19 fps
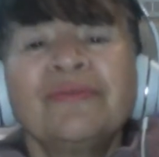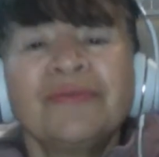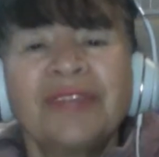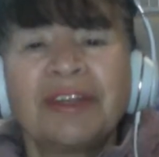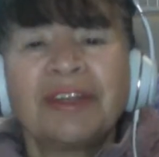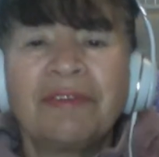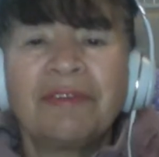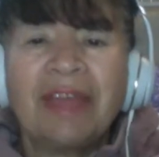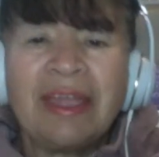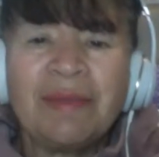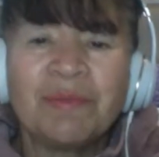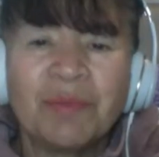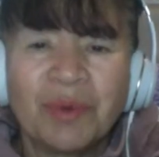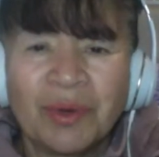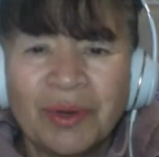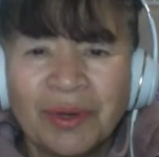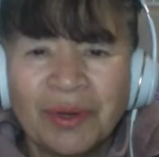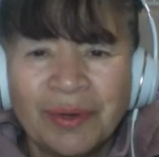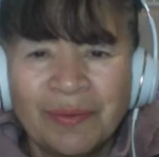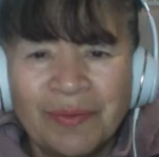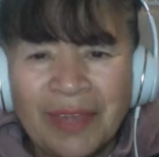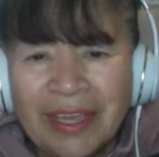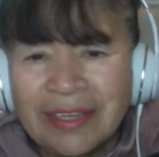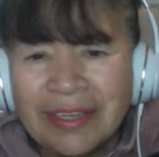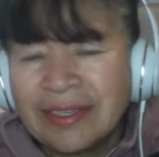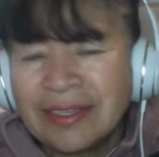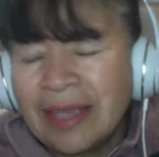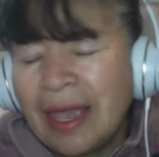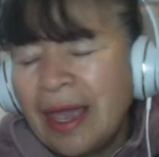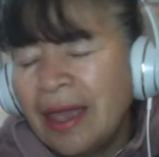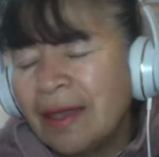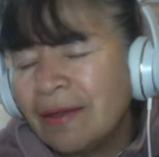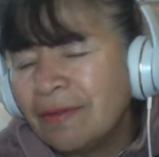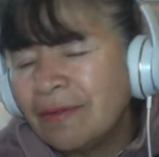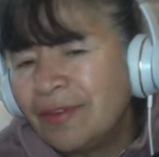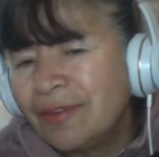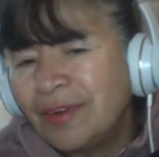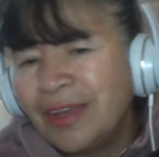the rainbow is
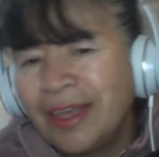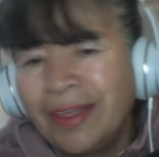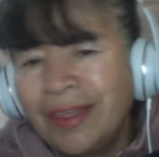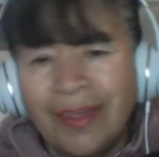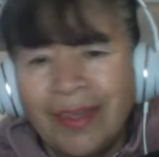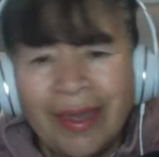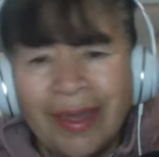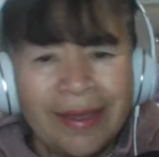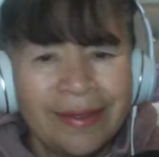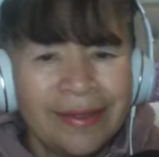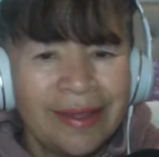every day in